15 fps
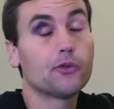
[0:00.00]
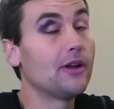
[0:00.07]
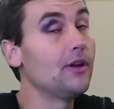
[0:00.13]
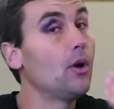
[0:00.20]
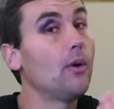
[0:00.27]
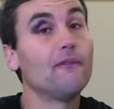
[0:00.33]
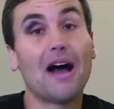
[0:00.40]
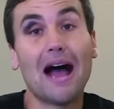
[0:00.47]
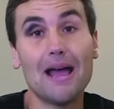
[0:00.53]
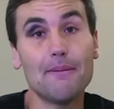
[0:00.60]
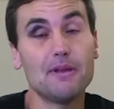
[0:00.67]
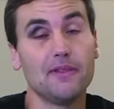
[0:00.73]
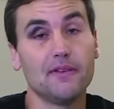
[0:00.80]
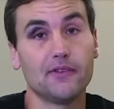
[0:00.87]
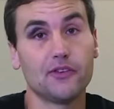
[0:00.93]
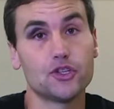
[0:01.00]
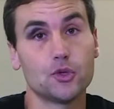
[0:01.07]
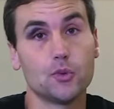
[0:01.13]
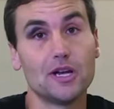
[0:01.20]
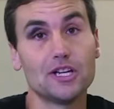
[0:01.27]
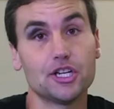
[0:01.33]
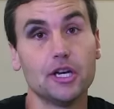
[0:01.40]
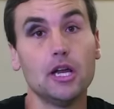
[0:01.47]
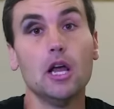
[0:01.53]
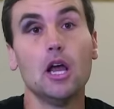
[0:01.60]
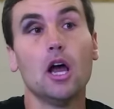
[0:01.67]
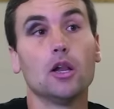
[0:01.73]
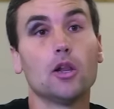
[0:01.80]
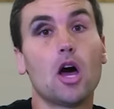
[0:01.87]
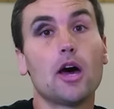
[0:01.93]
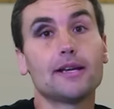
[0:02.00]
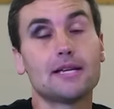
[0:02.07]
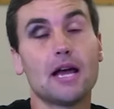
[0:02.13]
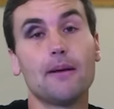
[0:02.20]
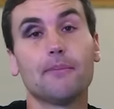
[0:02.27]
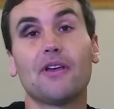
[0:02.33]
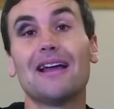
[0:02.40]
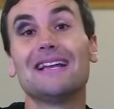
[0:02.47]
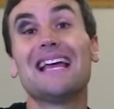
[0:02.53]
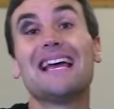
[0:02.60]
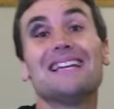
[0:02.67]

So I know if I'm in this situation, a lot of times I'd